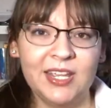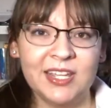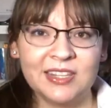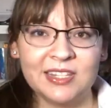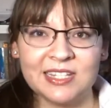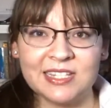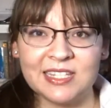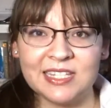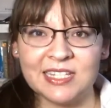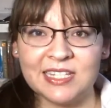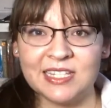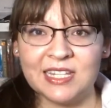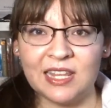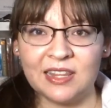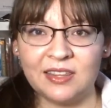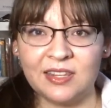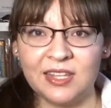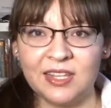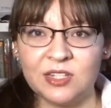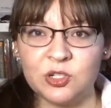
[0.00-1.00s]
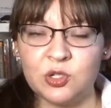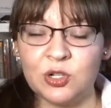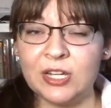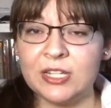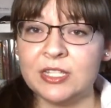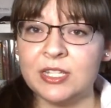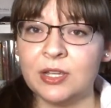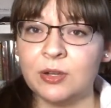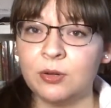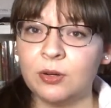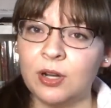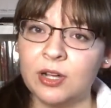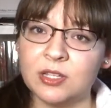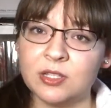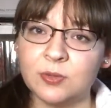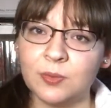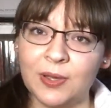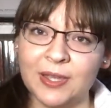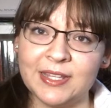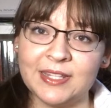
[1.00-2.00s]
and this is the Tracy
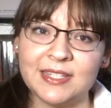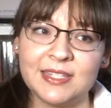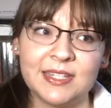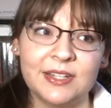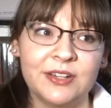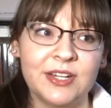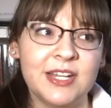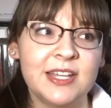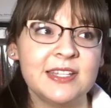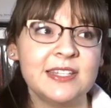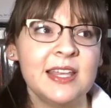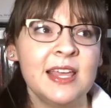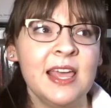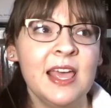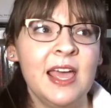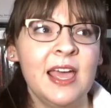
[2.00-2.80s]
Crosswhite series.